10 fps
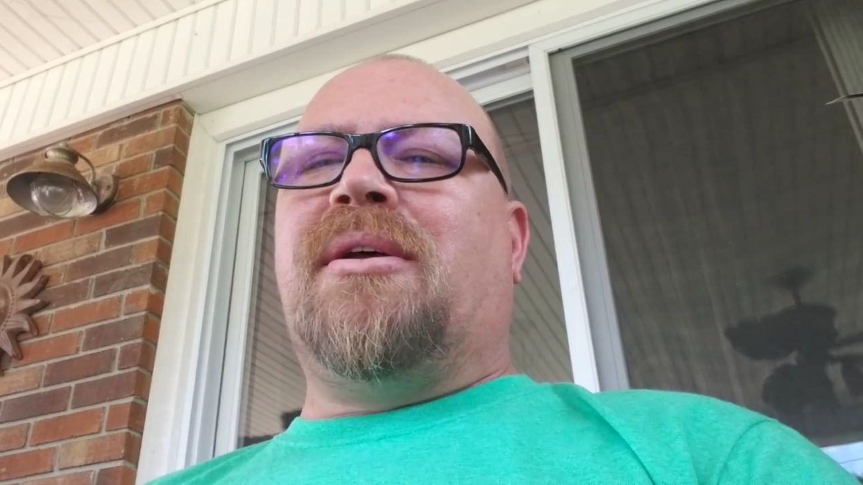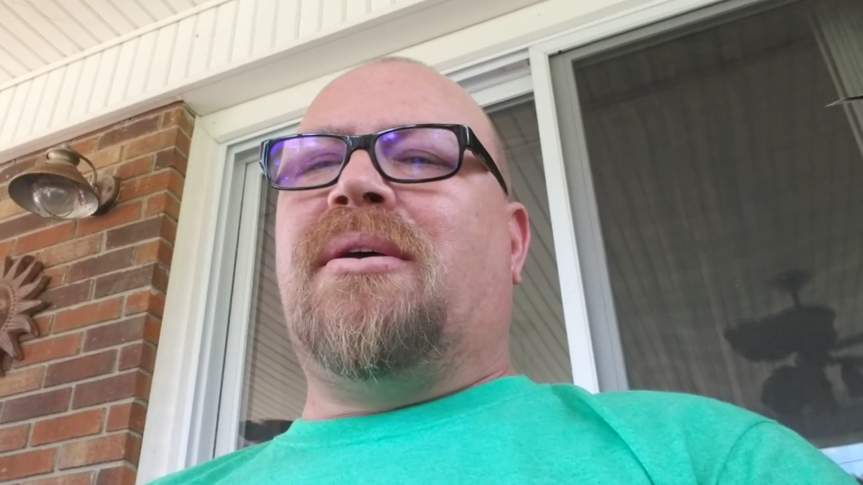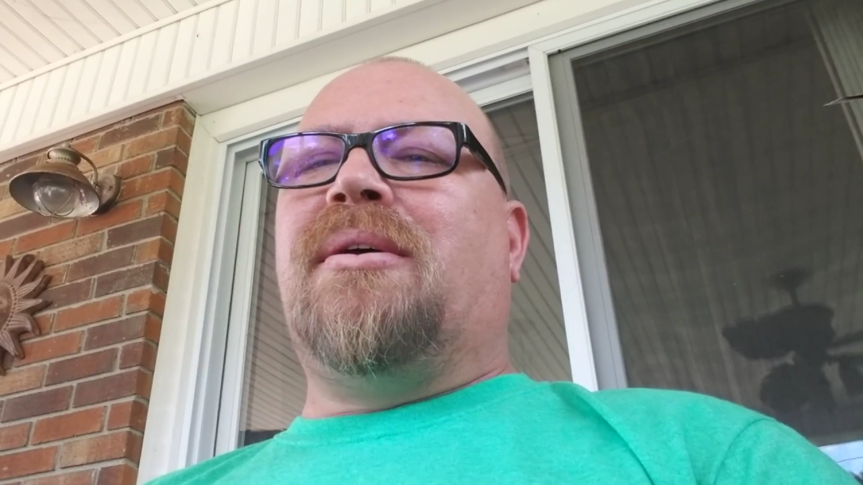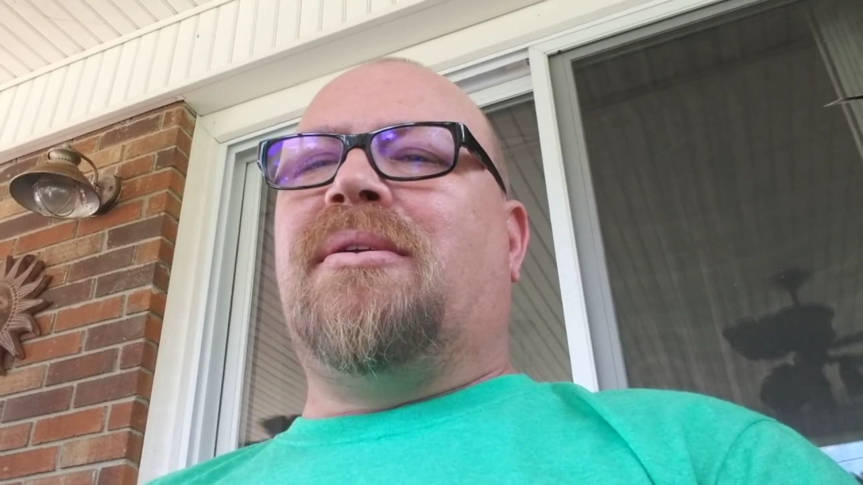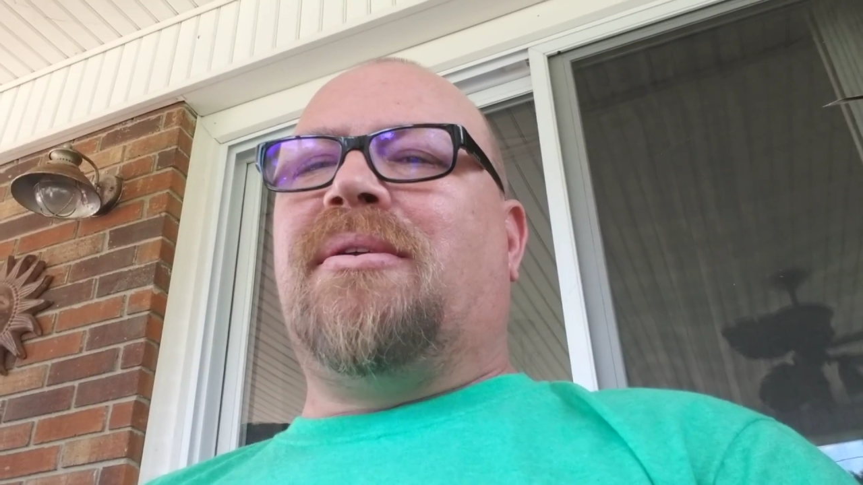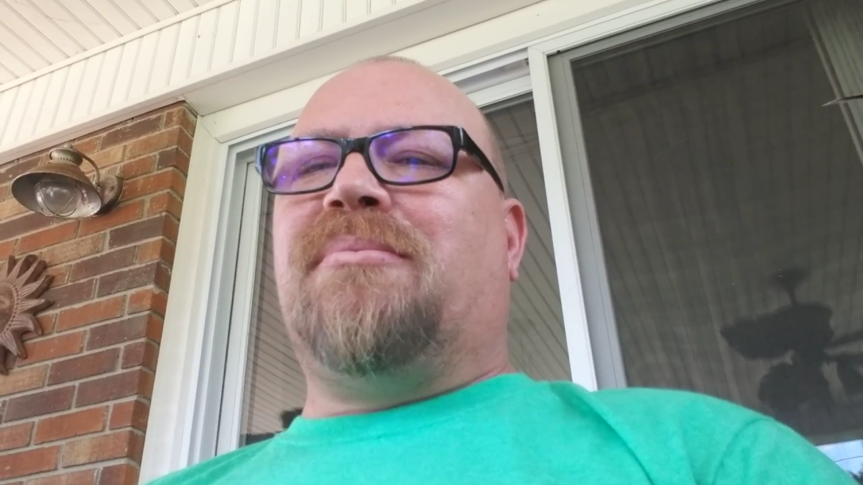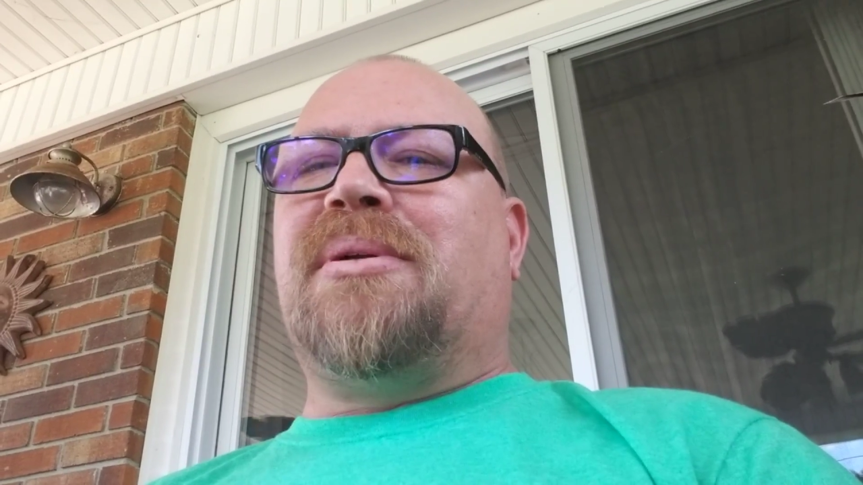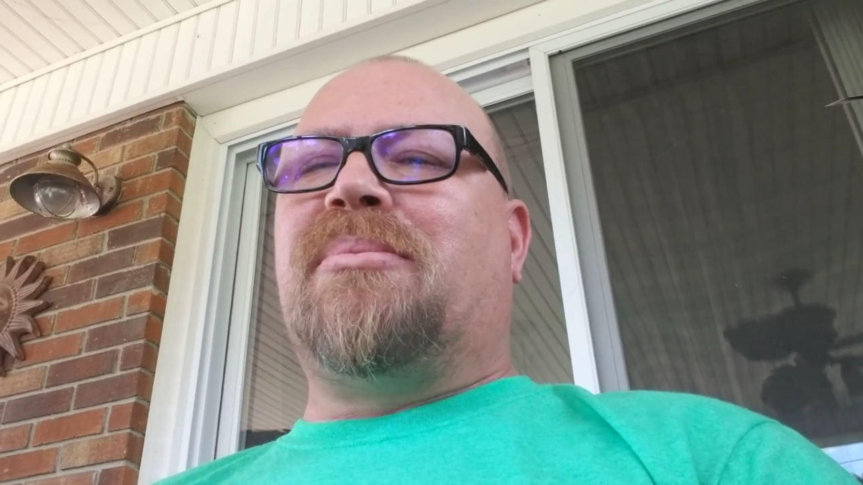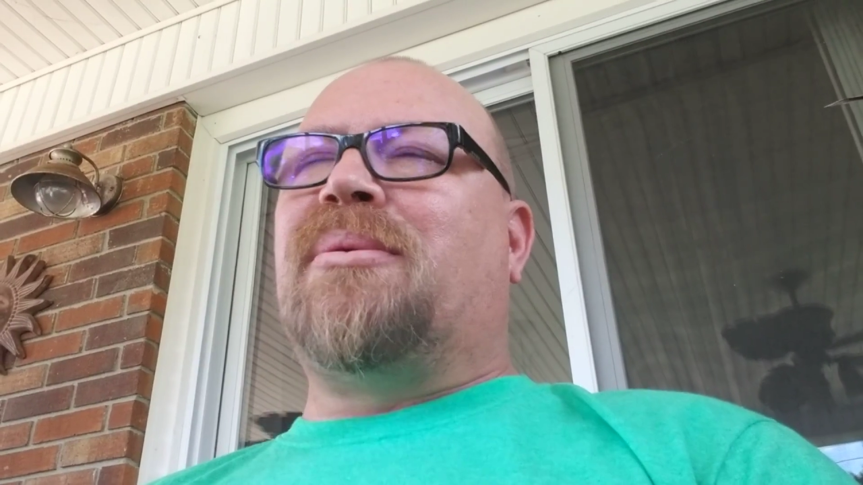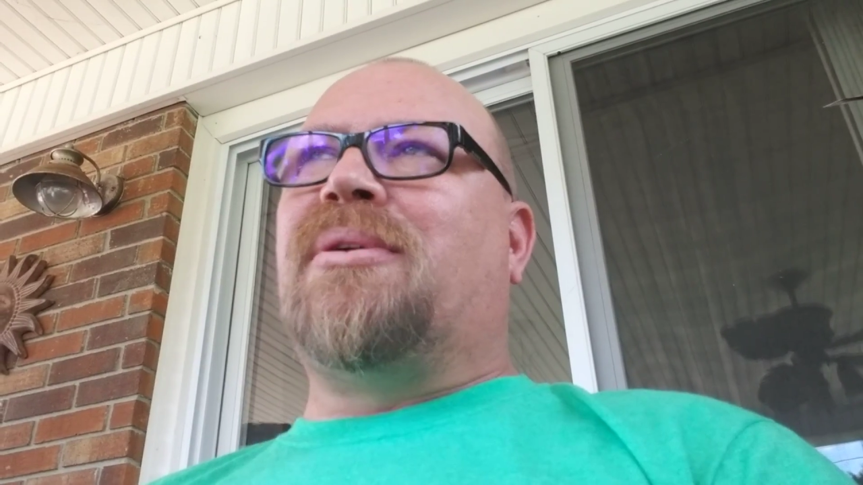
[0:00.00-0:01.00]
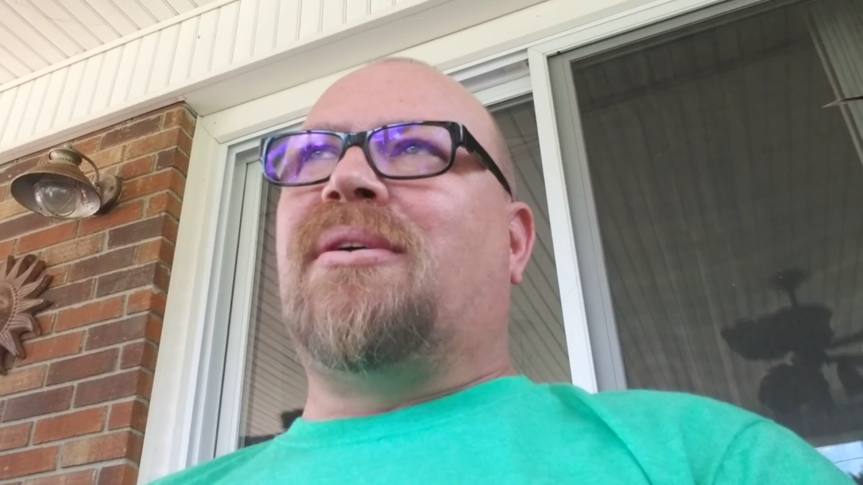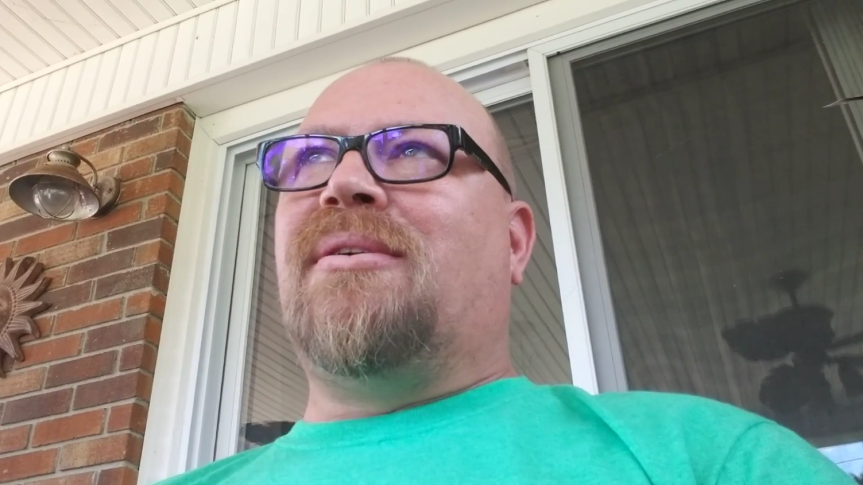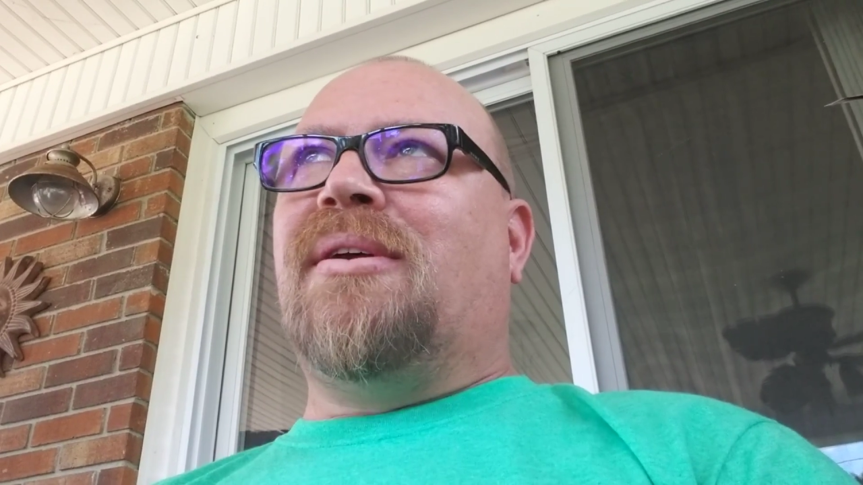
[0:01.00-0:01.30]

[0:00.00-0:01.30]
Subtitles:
in, and blah, blah, blah."